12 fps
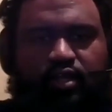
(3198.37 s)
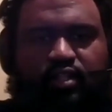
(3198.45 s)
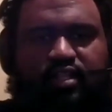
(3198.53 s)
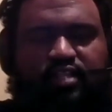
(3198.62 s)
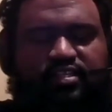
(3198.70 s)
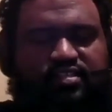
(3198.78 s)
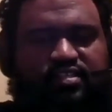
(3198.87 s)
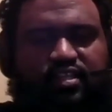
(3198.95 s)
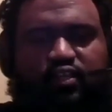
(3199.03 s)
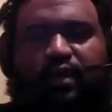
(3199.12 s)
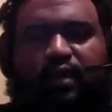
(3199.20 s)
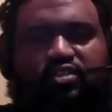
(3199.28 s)
let's just say
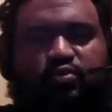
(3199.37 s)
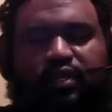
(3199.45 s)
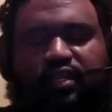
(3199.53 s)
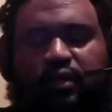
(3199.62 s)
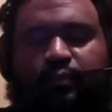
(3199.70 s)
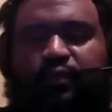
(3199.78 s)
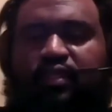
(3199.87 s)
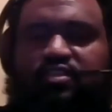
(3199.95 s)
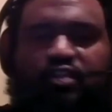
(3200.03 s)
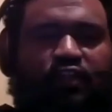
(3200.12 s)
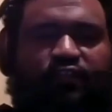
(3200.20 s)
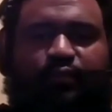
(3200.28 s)
you buy 20 companies
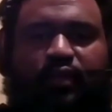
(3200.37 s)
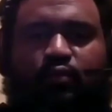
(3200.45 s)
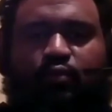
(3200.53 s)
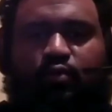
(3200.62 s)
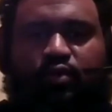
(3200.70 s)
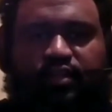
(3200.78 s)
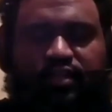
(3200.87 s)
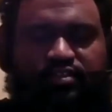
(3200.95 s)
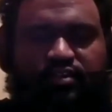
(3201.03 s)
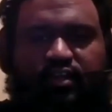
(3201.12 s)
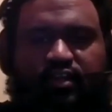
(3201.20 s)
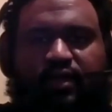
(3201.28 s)
and all of them pay quarterly. You're
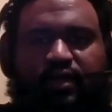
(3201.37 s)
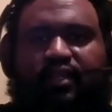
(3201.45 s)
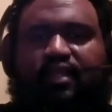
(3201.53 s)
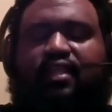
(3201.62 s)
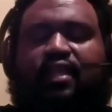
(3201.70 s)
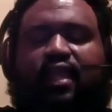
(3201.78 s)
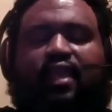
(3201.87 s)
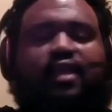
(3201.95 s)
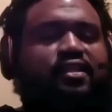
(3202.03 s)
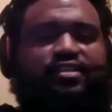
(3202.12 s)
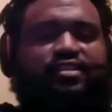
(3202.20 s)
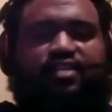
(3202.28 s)
talking about getting
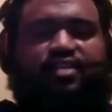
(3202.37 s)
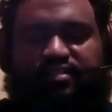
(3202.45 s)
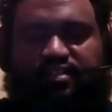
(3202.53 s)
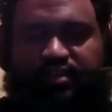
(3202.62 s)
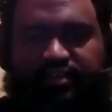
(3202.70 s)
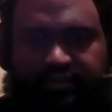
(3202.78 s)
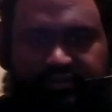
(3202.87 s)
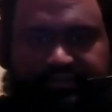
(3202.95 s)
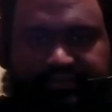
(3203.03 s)
80 checks a year.